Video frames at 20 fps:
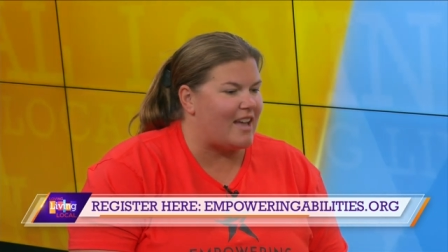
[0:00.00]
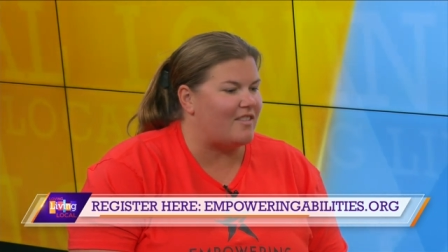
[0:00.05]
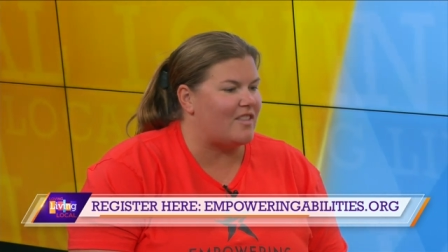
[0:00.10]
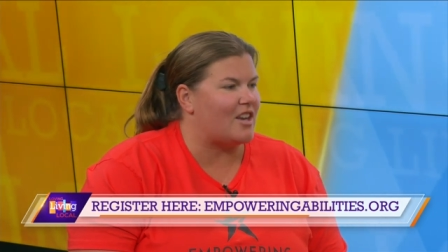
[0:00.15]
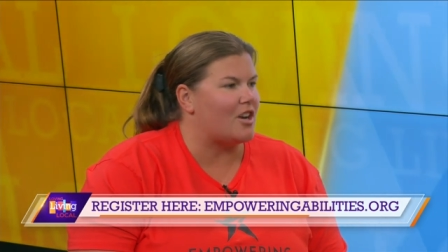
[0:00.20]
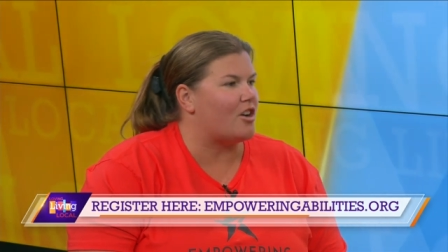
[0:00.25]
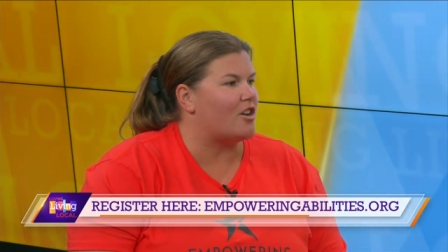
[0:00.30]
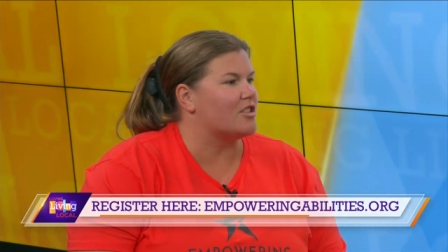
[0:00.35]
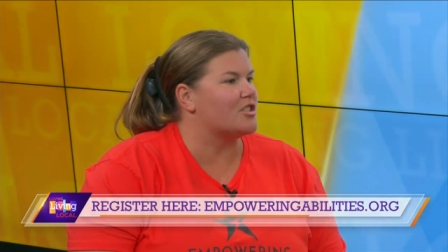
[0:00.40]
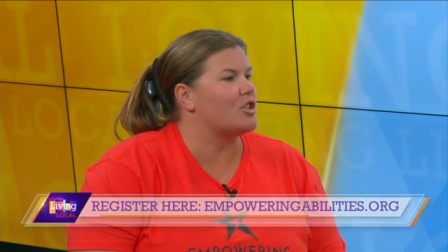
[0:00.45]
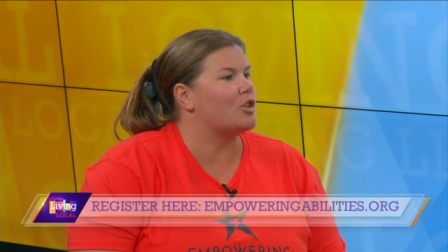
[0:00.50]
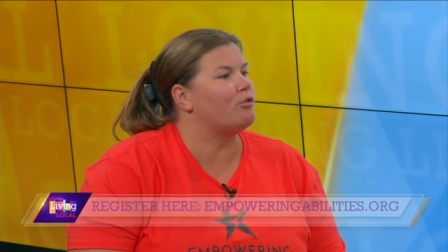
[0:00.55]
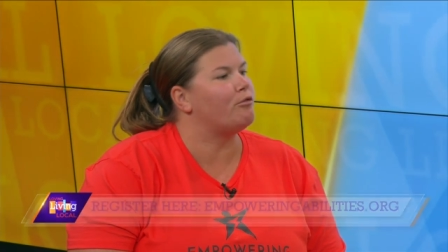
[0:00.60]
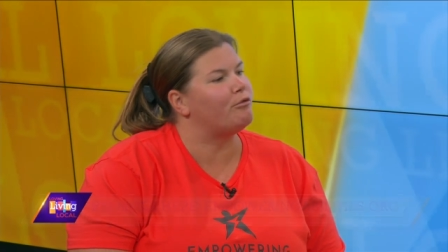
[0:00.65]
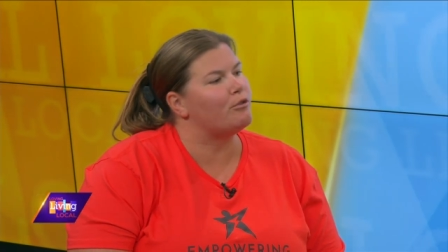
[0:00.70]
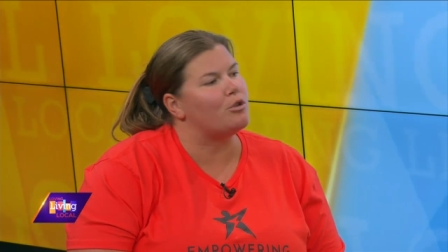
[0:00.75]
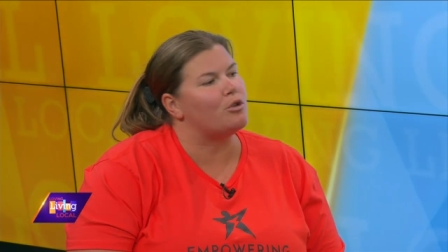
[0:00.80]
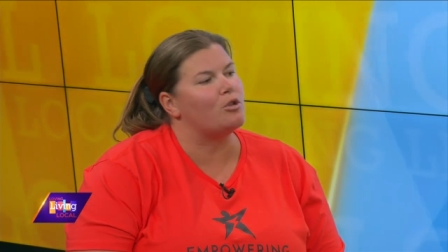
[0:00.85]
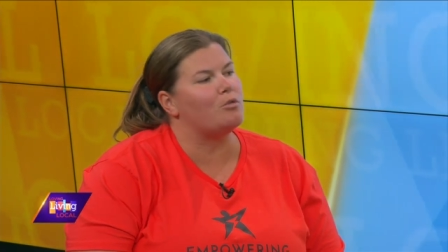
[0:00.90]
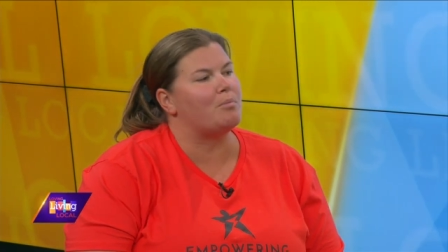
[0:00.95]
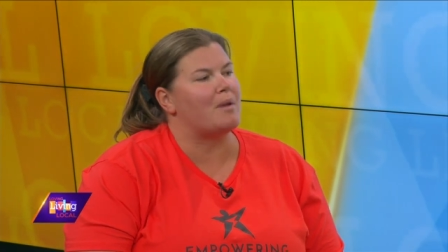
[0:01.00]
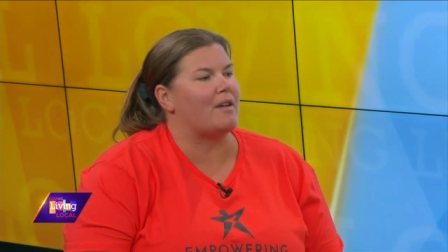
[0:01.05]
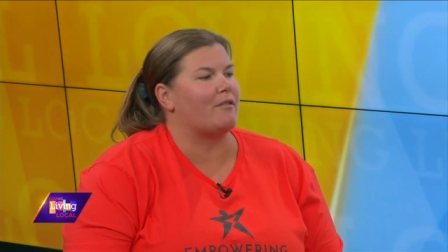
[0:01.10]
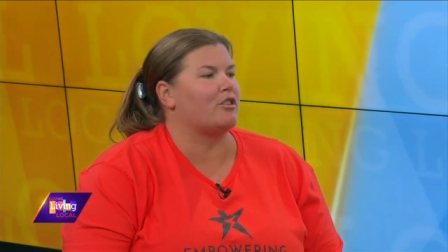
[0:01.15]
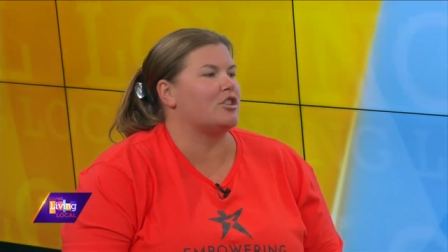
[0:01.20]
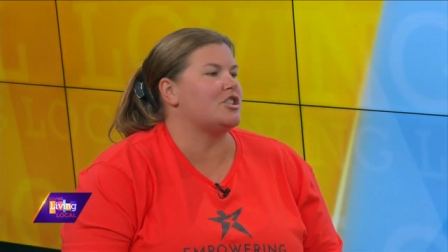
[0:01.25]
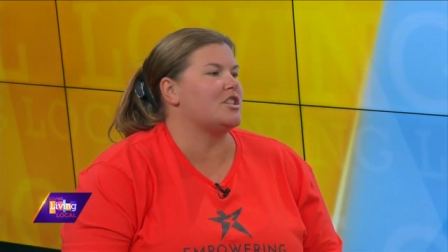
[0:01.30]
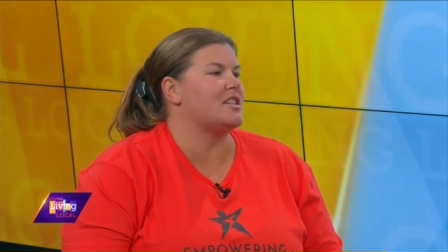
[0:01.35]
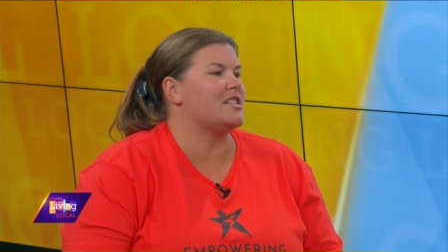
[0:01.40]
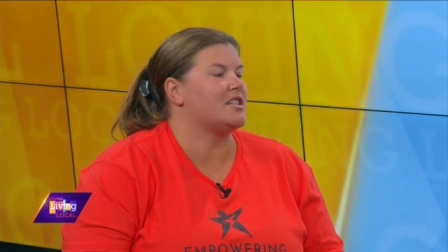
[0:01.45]
also food,
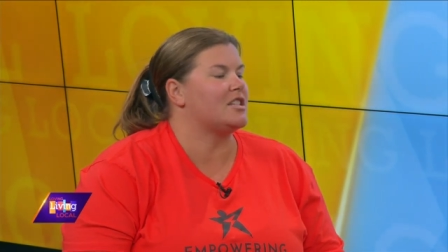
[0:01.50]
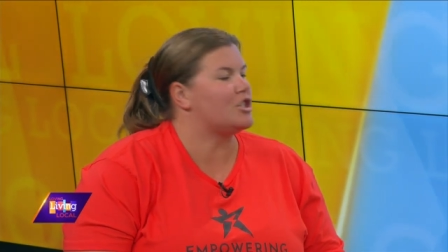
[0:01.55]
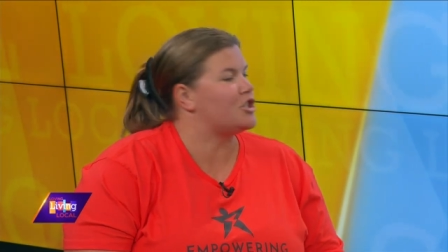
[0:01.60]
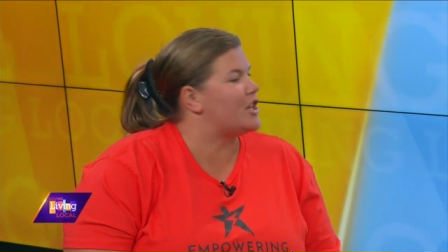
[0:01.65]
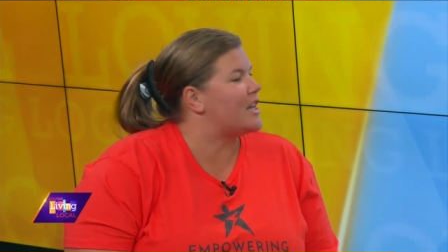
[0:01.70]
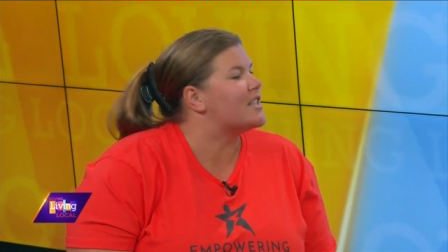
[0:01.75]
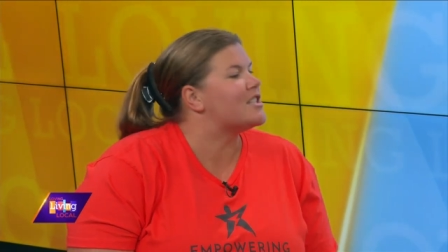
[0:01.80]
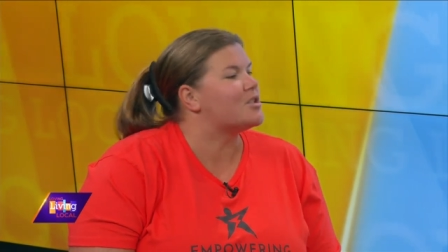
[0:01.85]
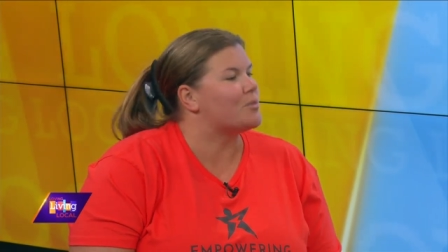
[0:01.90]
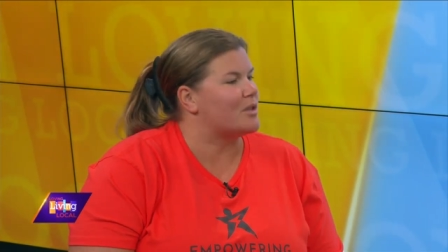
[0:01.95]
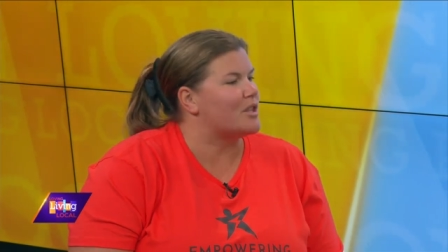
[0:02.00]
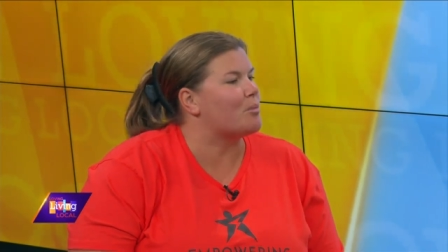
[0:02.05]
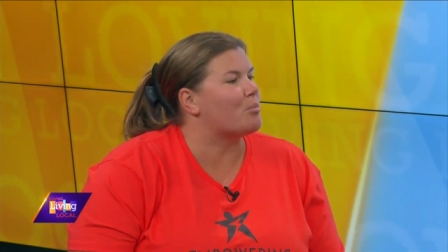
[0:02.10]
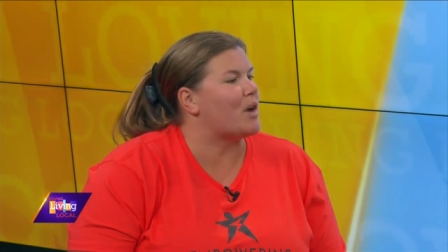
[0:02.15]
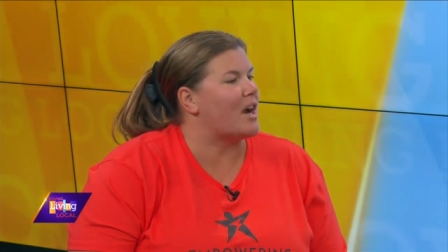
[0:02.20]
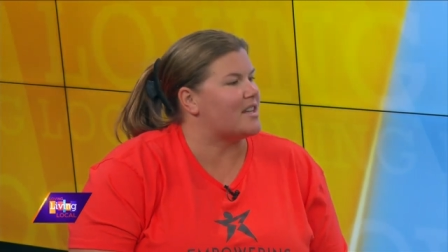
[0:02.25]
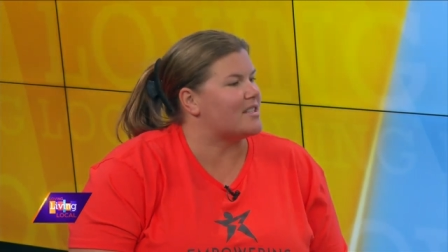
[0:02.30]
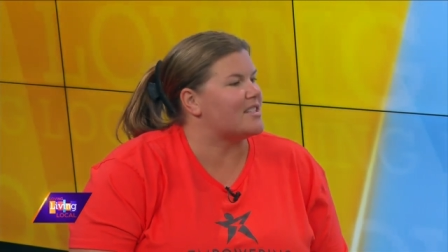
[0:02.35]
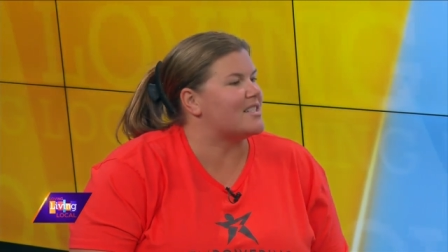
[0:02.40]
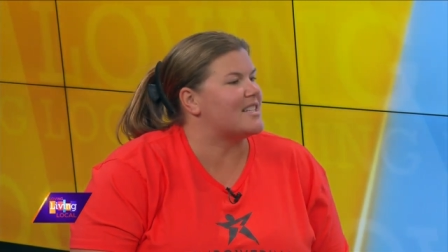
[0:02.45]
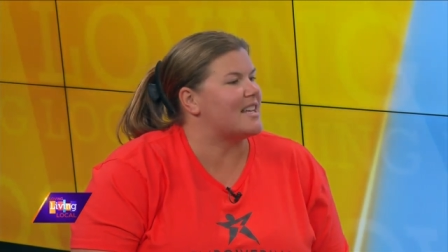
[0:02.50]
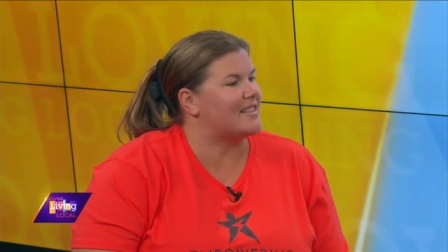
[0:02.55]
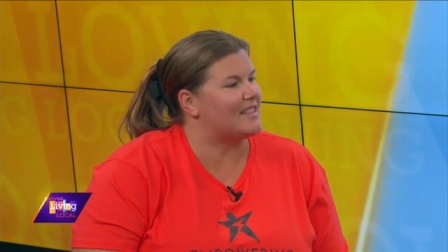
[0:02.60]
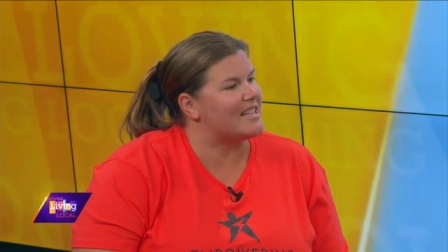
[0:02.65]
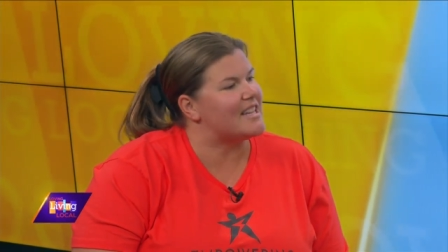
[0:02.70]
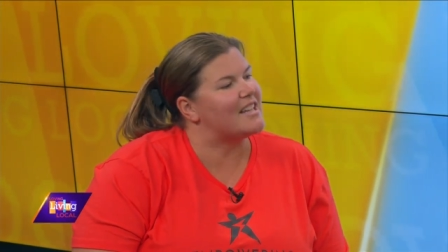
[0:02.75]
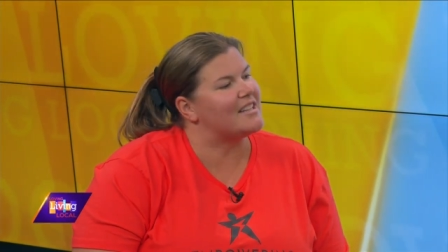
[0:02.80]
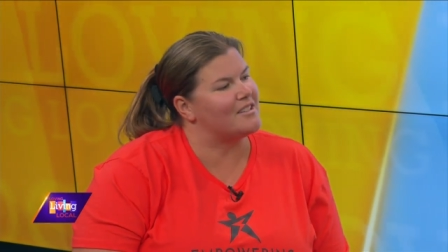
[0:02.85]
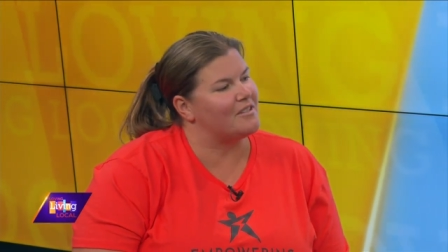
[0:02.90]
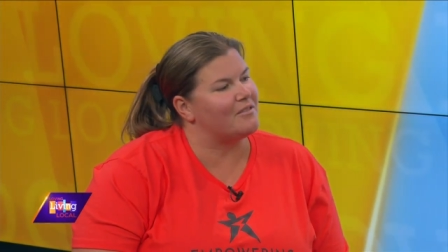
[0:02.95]
beverages, and a chance to win the prizes at the
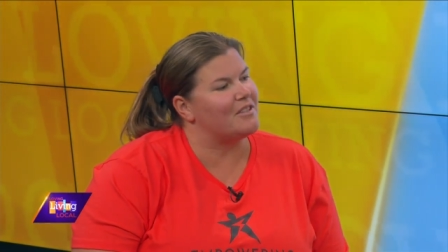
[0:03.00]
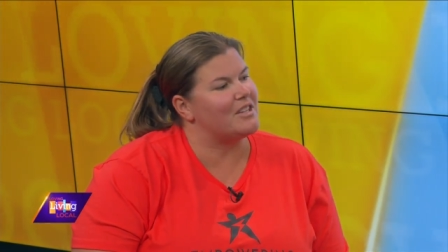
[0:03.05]
end of it.